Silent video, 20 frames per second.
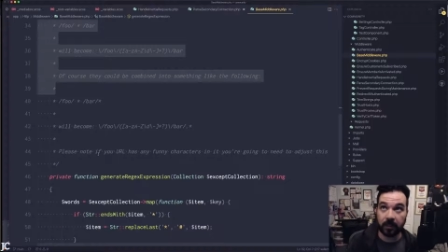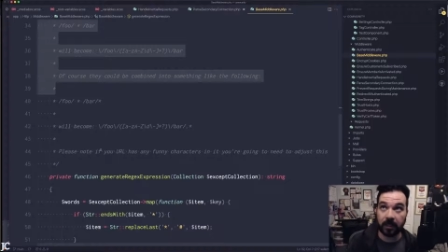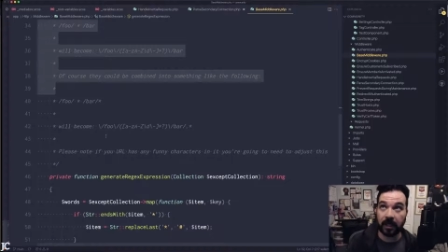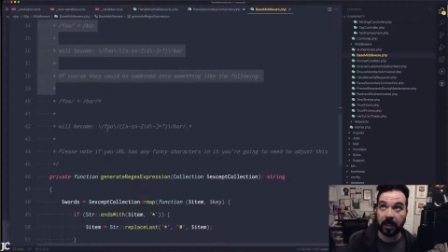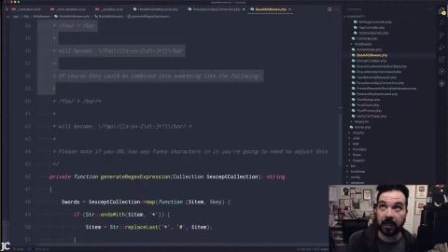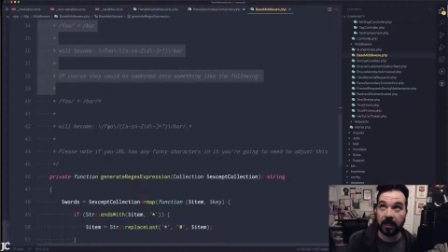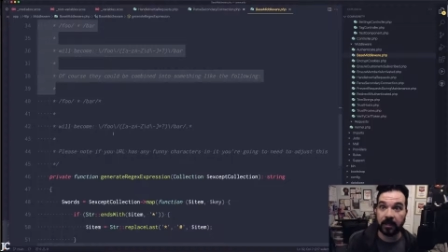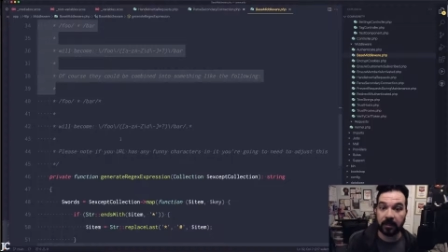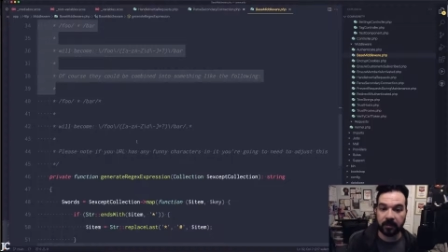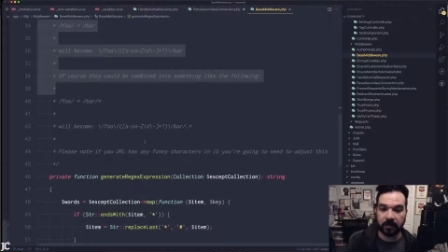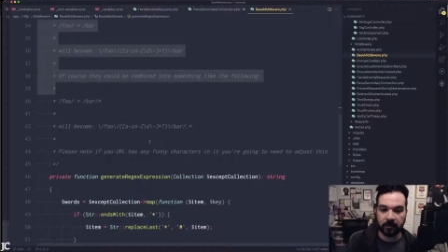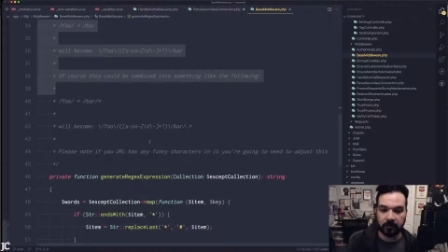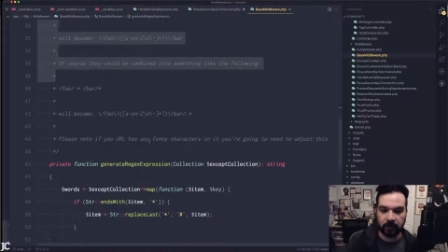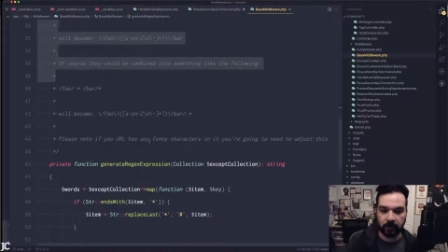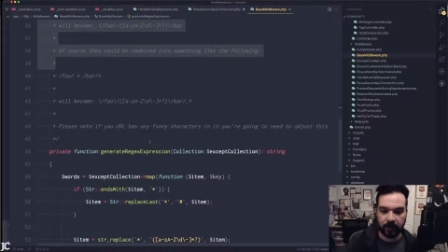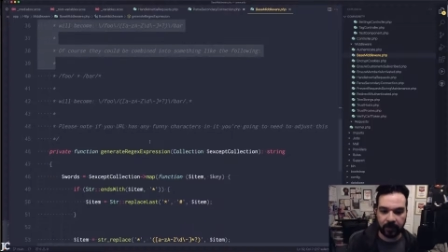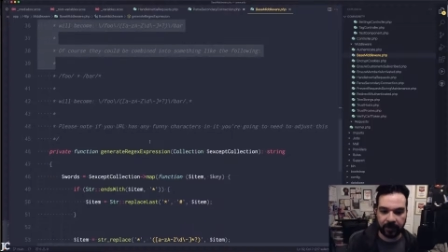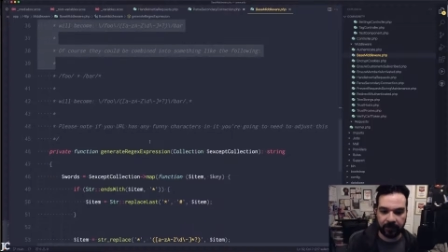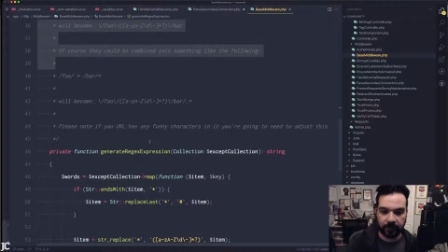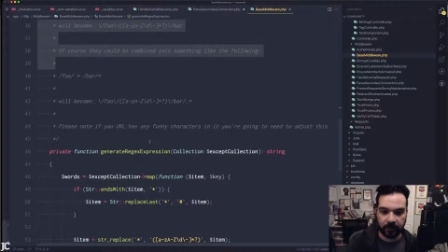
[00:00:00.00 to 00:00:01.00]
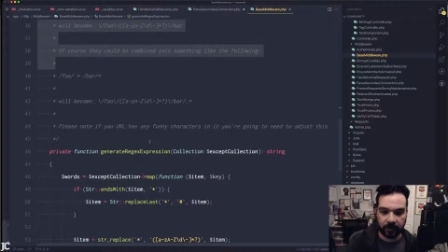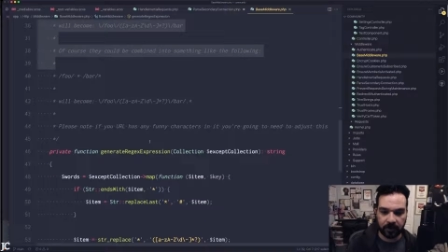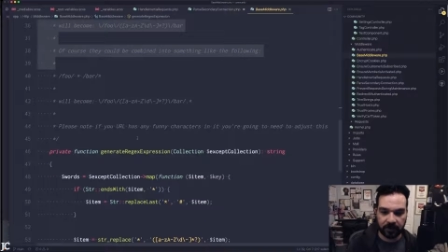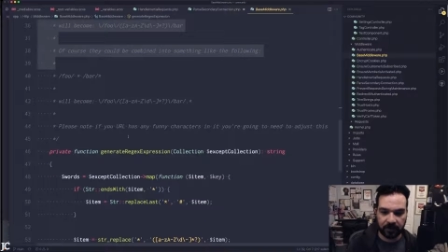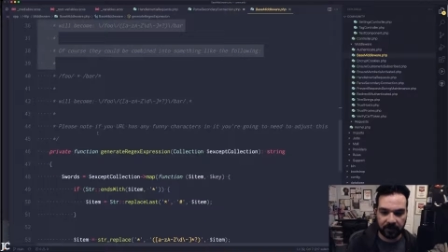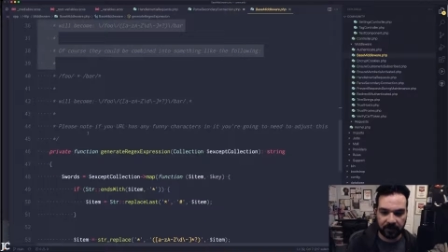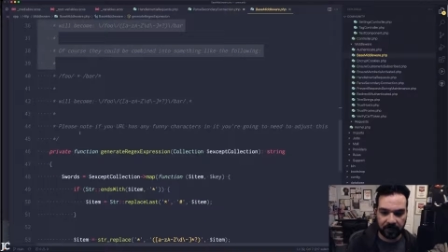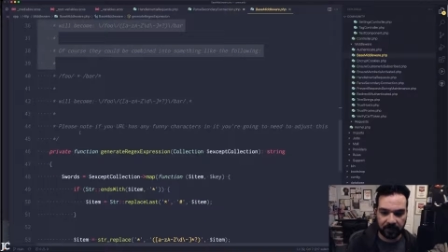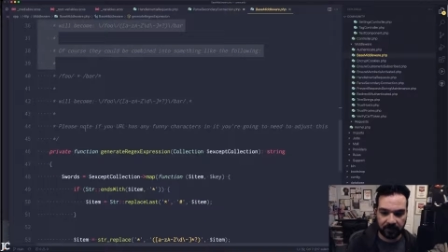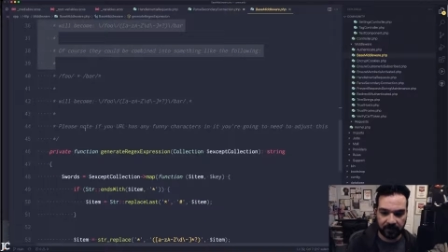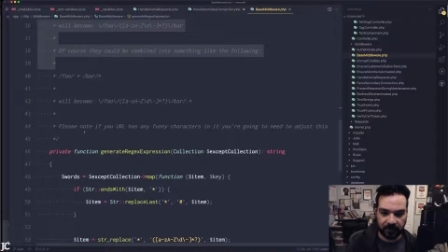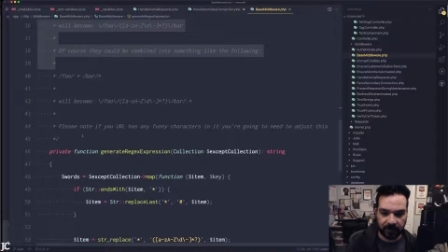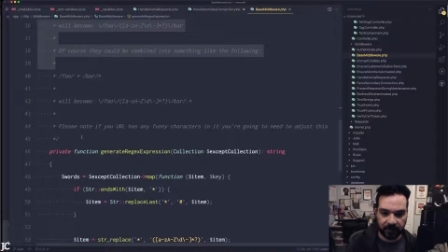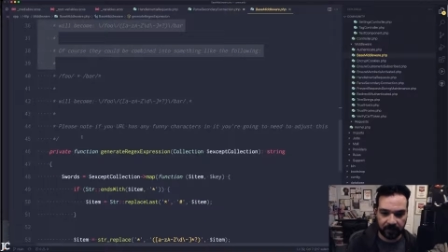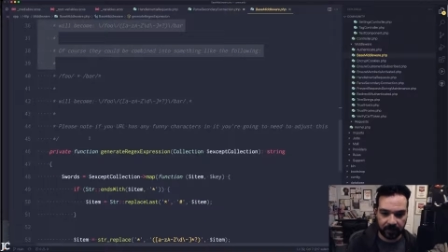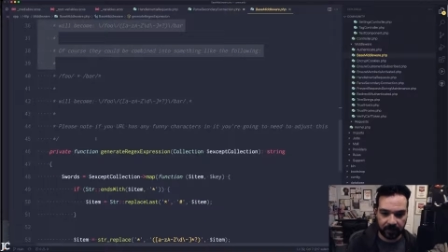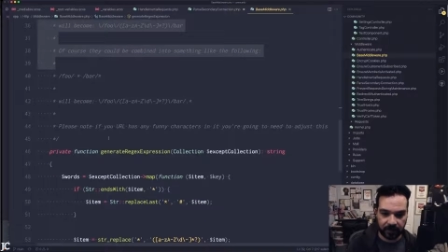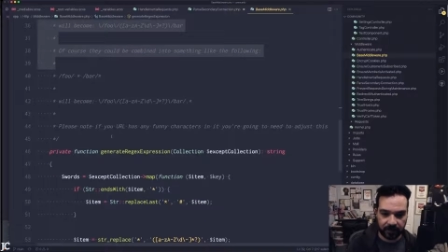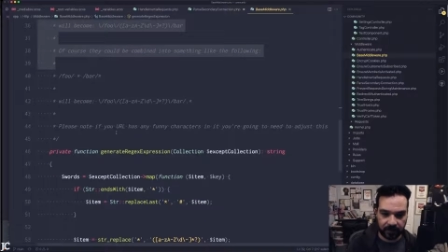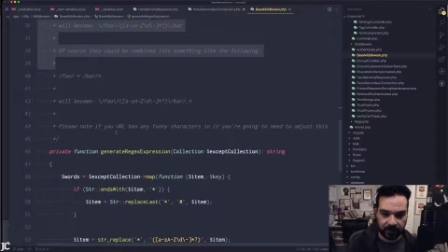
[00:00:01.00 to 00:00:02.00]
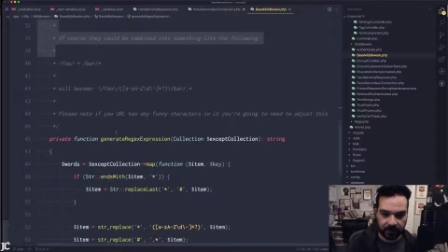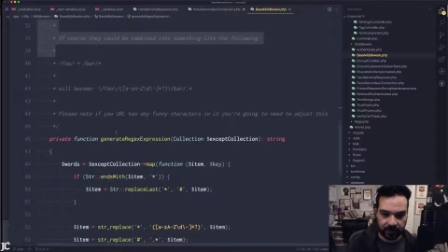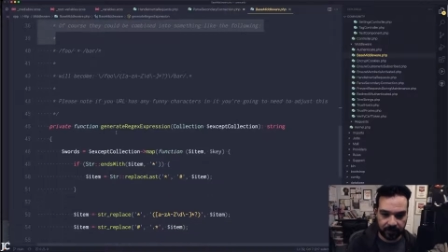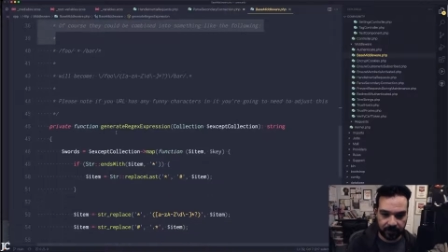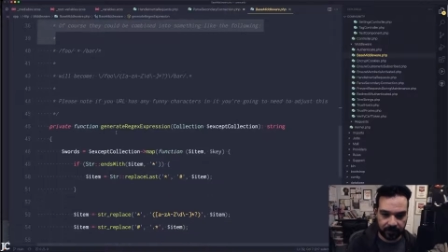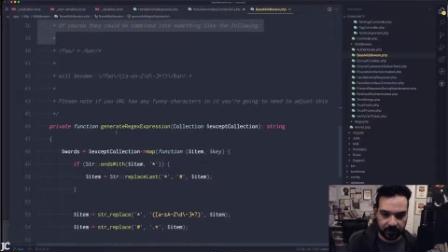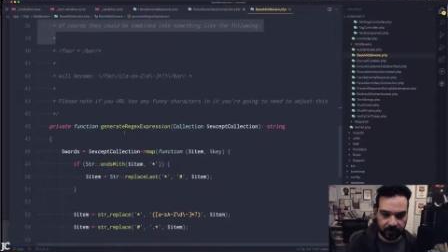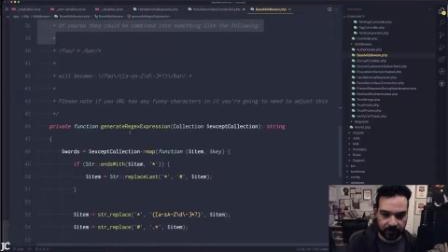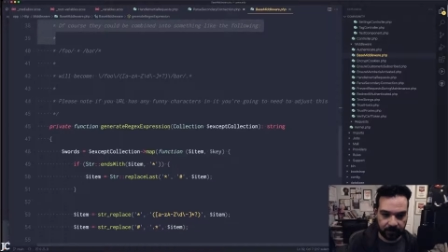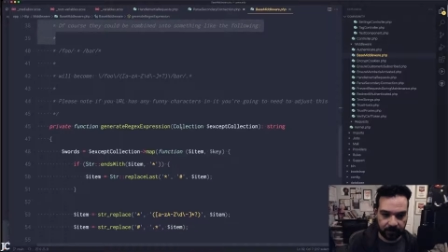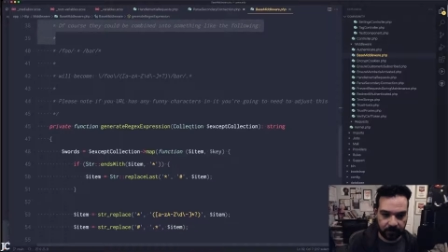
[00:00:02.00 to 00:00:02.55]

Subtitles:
lines and whatever and seeing if anything exists.